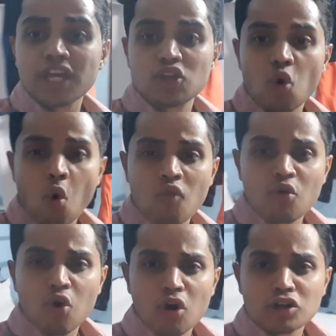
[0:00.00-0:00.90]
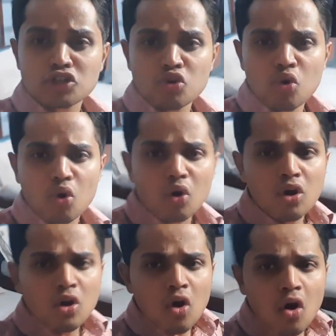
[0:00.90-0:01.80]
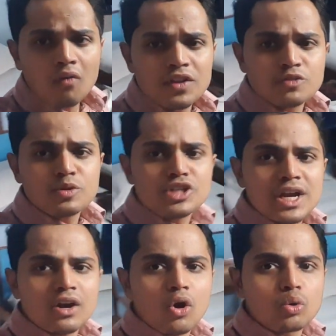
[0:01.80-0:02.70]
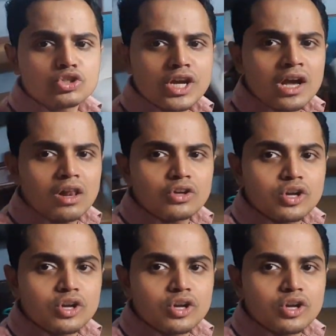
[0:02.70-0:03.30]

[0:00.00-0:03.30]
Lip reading: take you and go on a tour of this particular hotel,